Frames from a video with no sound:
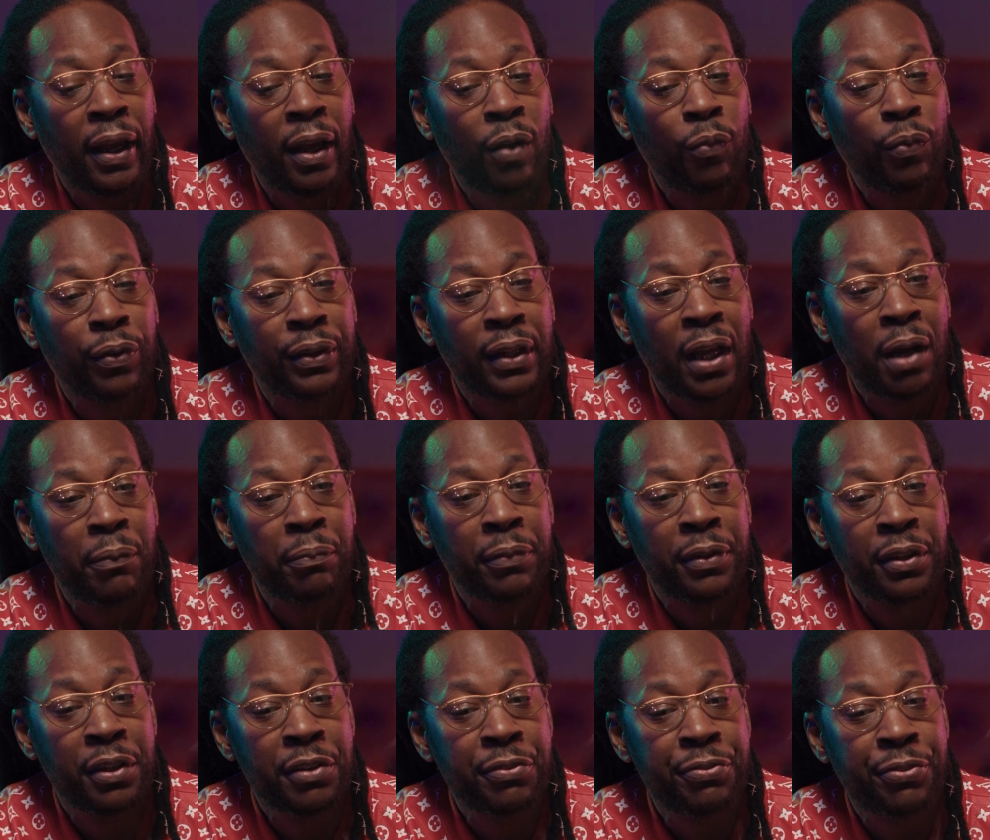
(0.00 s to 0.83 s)
with I'm
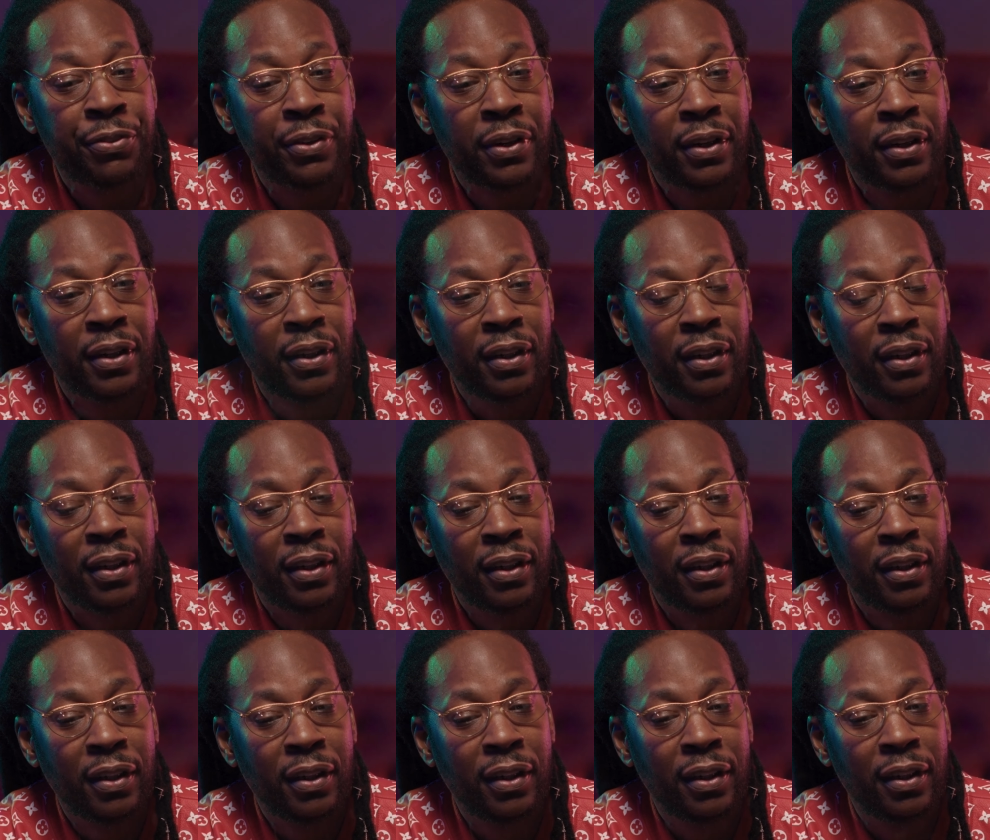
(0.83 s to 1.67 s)
Different,
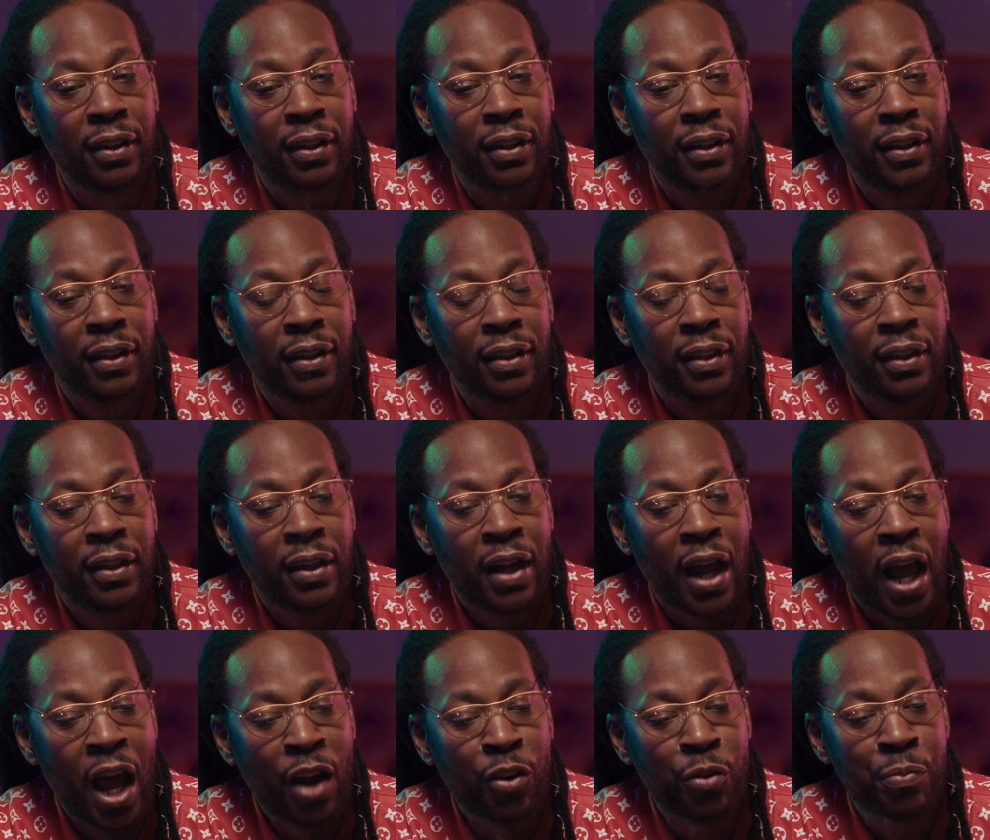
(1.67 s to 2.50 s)

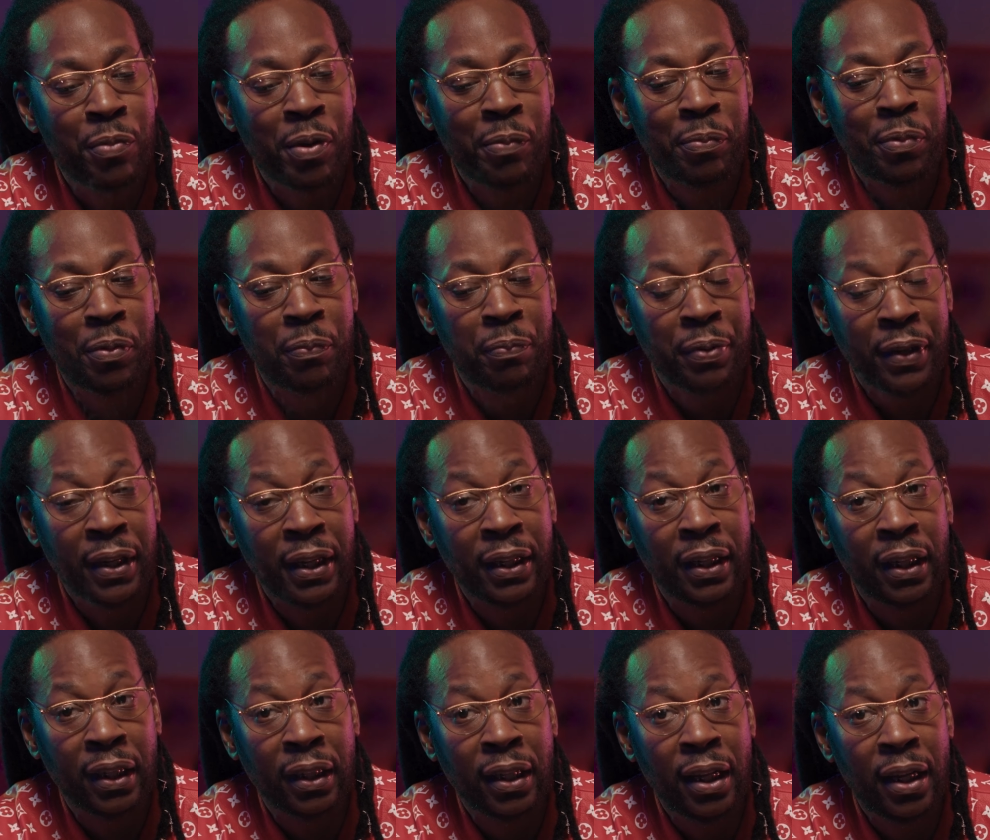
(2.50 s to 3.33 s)
I remember being
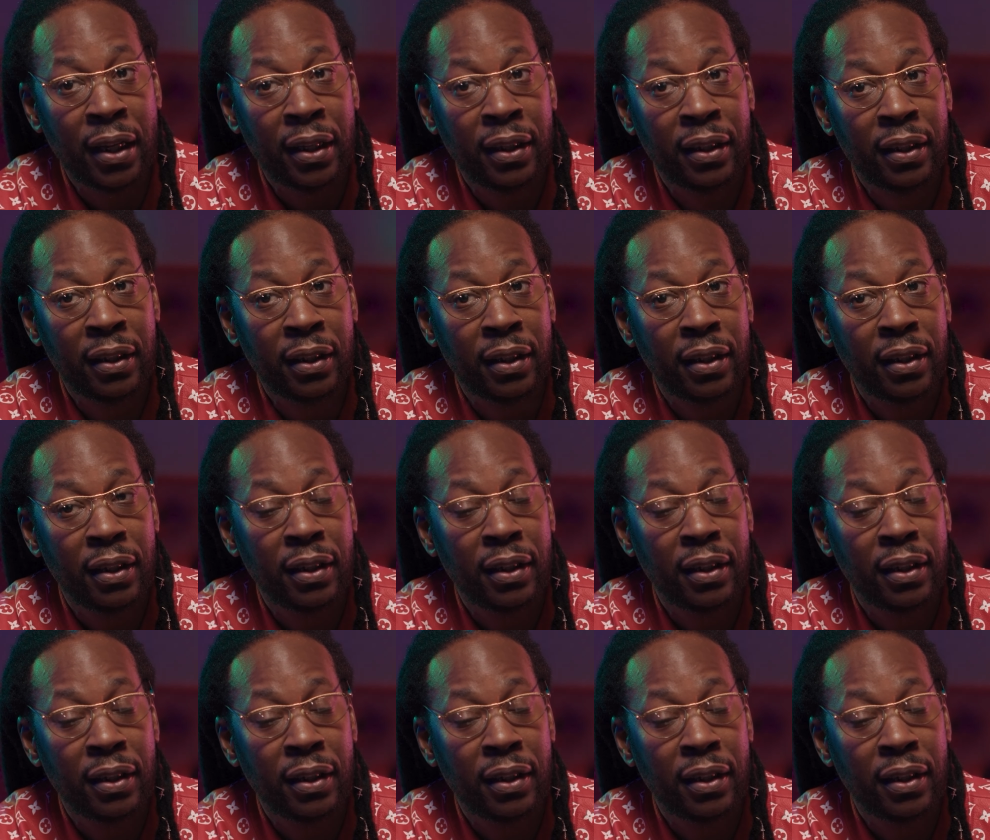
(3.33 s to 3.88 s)
in London